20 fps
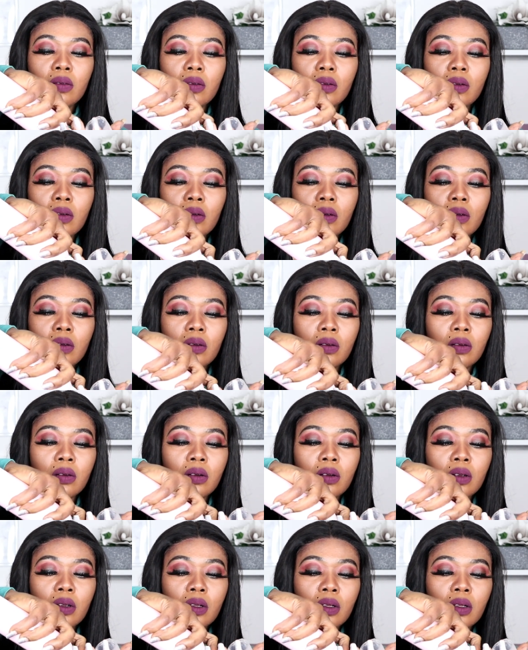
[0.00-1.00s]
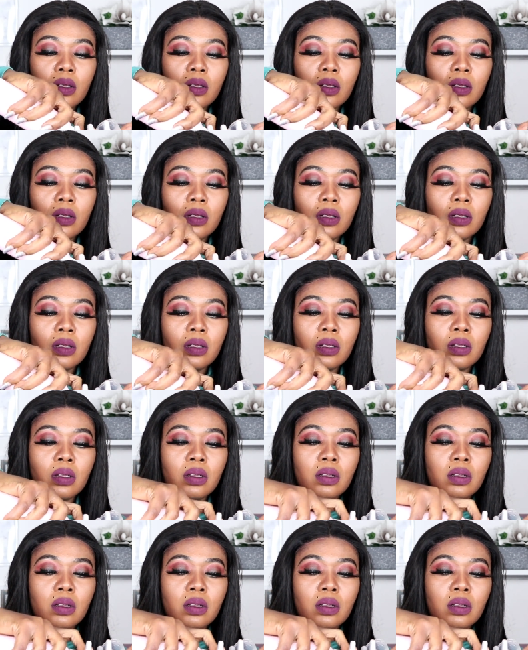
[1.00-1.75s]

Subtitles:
(no one is talking)